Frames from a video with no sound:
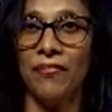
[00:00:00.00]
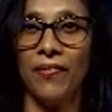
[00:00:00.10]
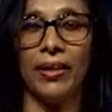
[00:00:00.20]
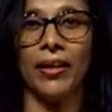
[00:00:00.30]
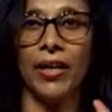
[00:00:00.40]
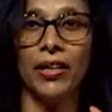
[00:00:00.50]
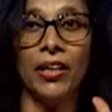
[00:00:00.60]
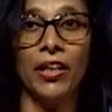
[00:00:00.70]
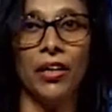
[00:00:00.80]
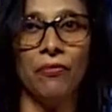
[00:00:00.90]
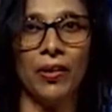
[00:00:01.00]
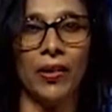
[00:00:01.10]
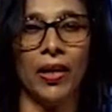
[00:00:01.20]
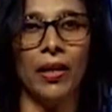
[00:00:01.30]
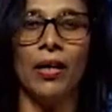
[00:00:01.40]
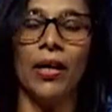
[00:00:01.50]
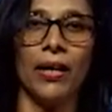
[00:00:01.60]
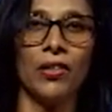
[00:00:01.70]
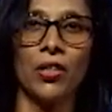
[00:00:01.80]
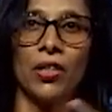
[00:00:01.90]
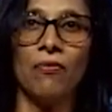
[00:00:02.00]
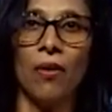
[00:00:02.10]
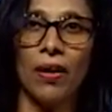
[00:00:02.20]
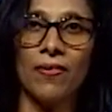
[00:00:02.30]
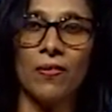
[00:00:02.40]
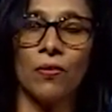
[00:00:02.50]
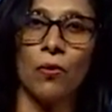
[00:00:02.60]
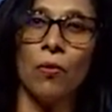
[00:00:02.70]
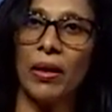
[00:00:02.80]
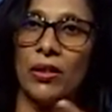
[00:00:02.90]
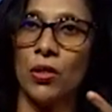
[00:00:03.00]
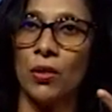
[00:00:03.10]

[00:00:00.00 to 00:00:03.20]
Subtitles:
and can hear everything, and she was so much